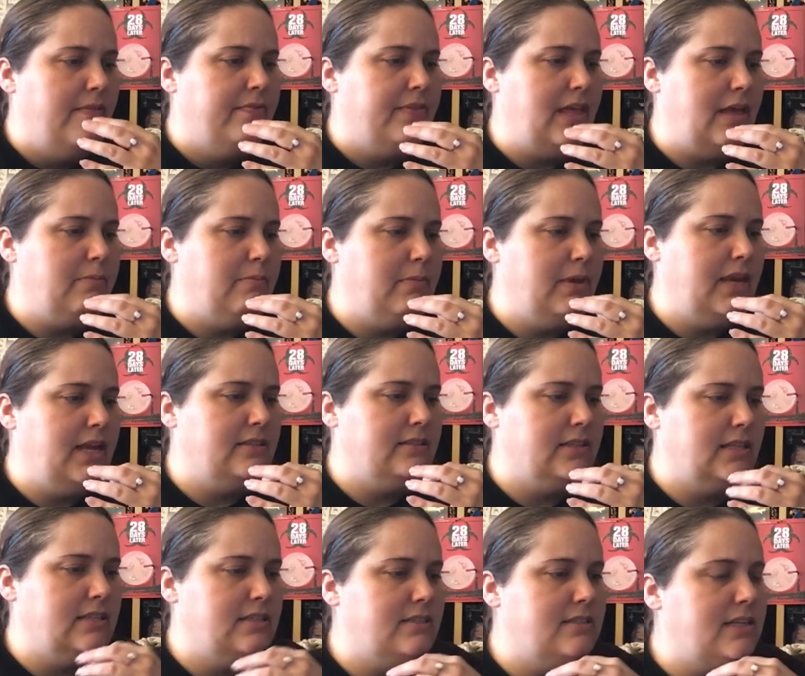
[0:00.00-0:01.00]
That means
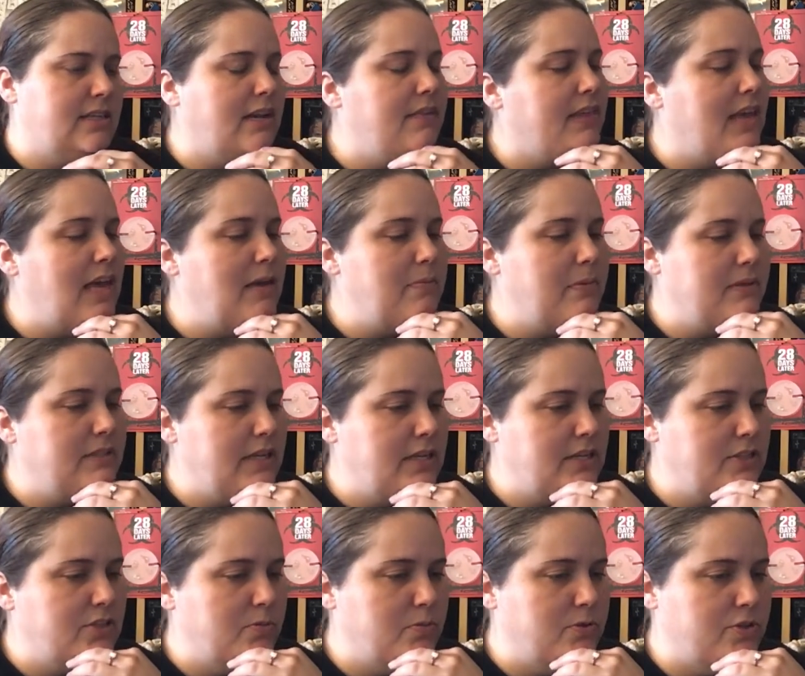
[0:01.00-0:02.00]
instead of the
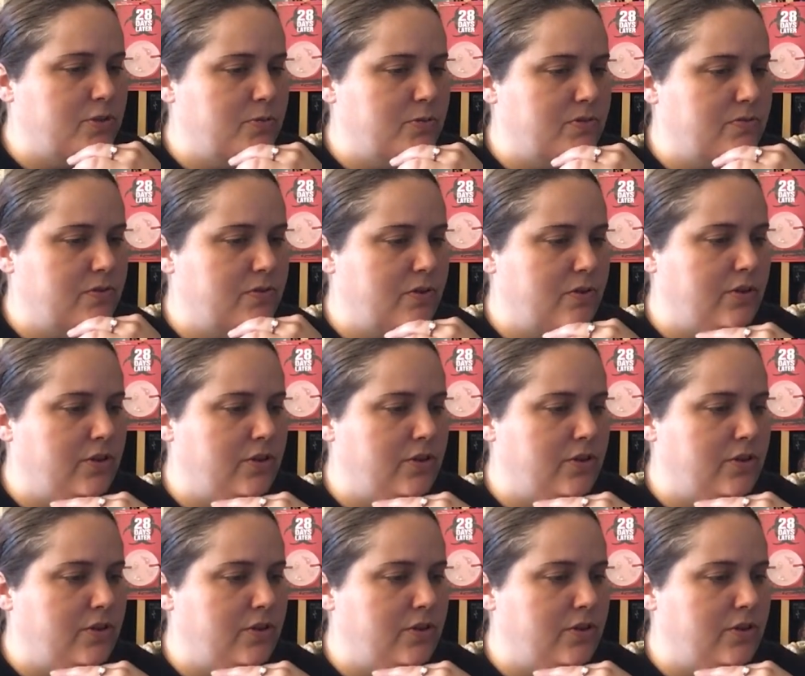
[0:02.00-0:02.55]
8x10 Super Troopers photo,